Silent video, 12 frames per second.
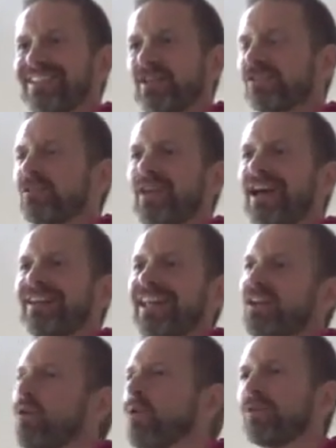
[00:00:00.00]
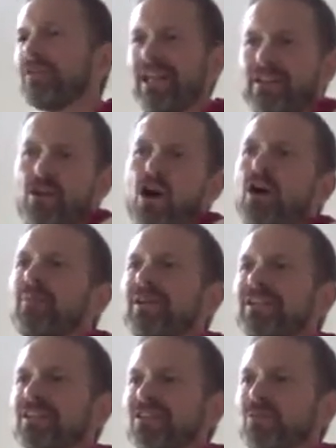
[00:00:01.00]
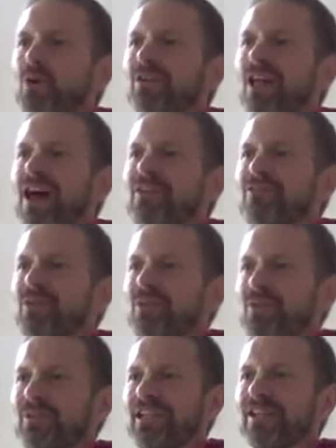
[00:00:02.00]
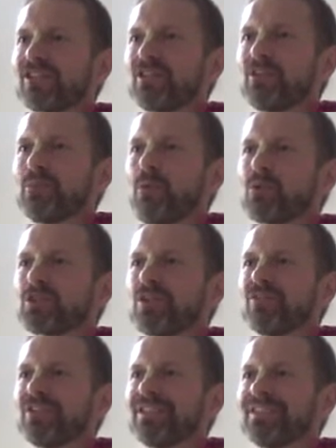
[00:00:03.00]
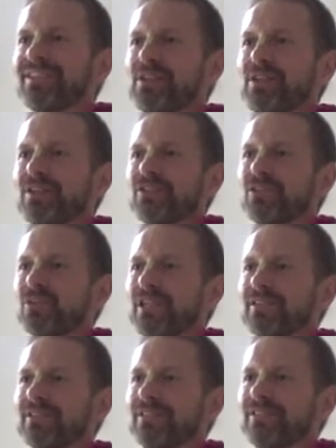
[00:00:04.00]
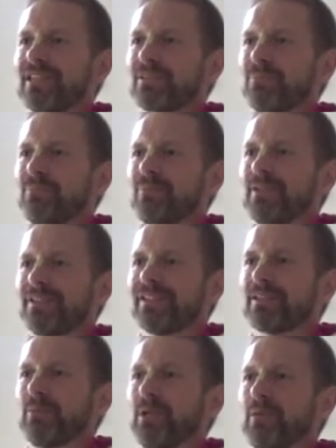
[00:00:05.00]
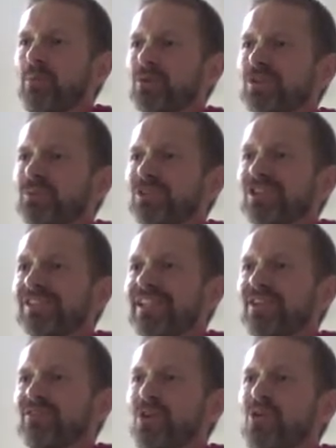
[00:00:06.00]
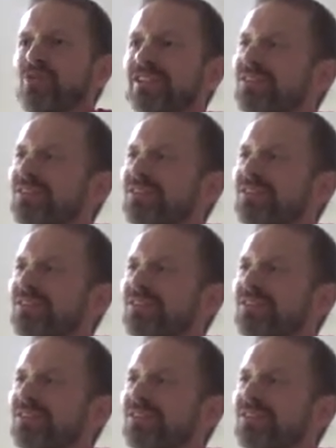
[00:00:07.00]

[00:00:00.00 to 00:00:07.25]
Because you can't get all of that karma in just one life. You can only get a certain portion of it. So there's a big portion which is left over.